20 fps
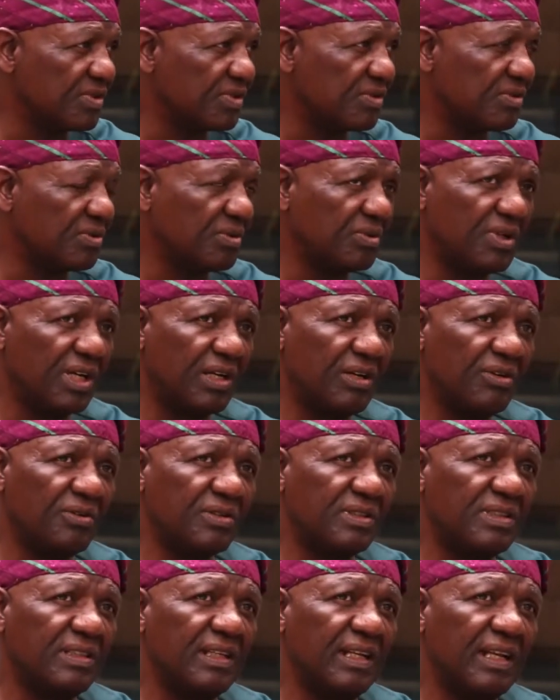So
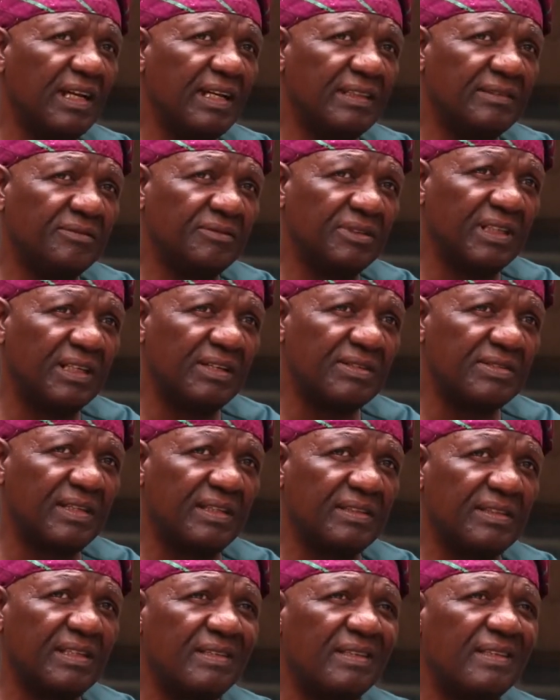along the line, we now
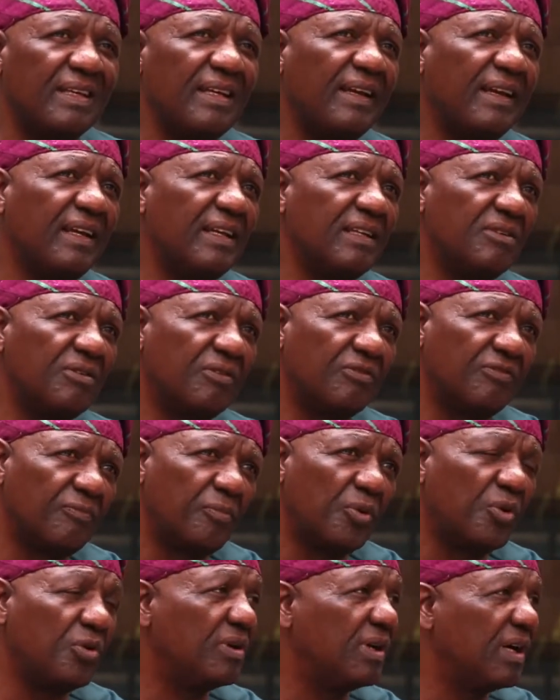started thinking of
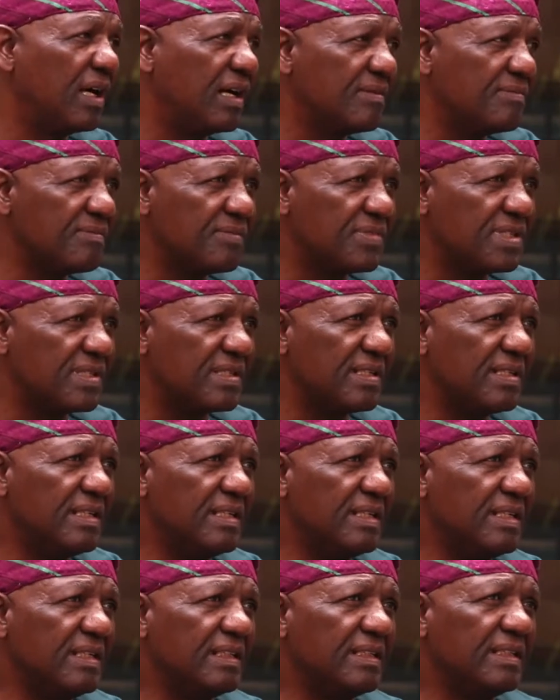programs
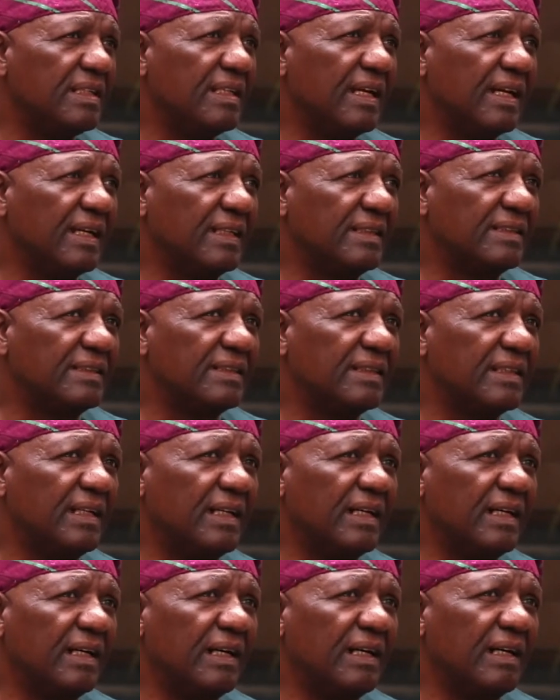that
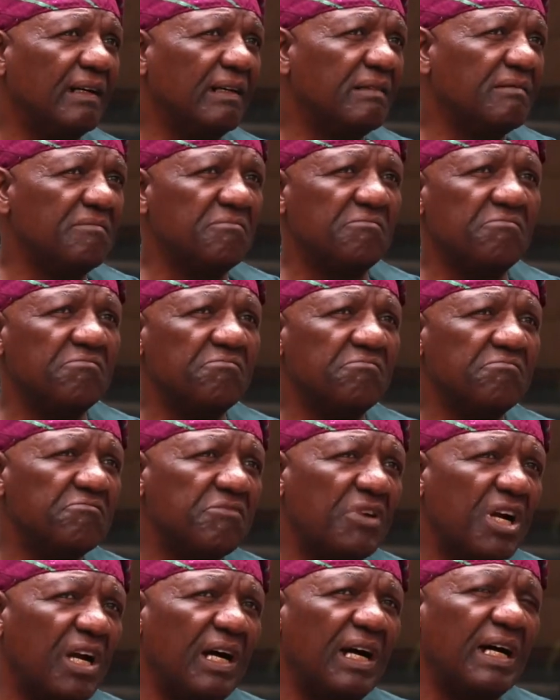
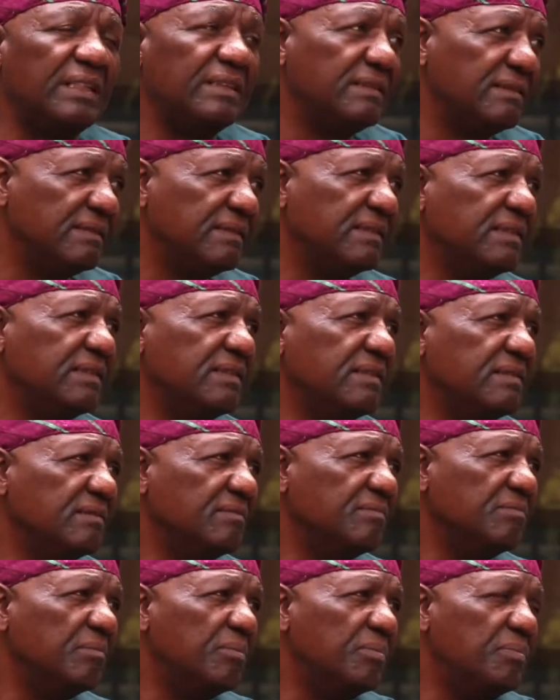can
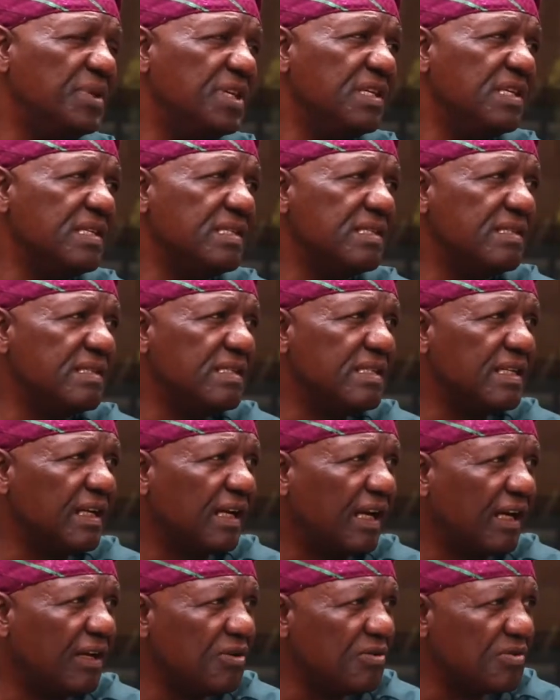be
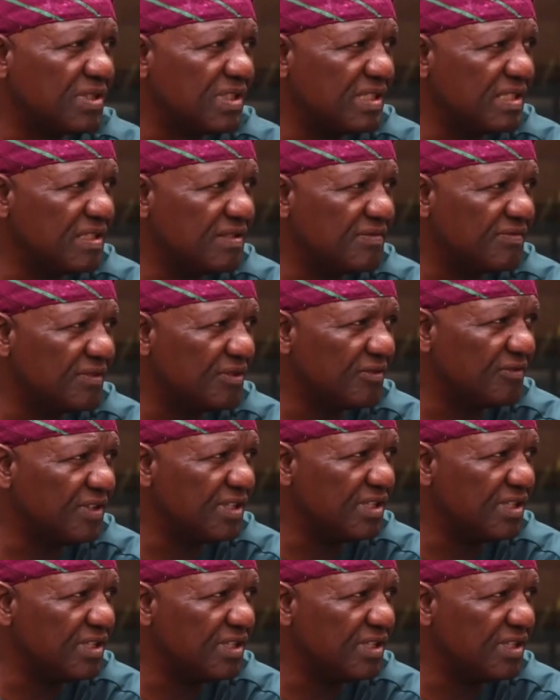inclusive of a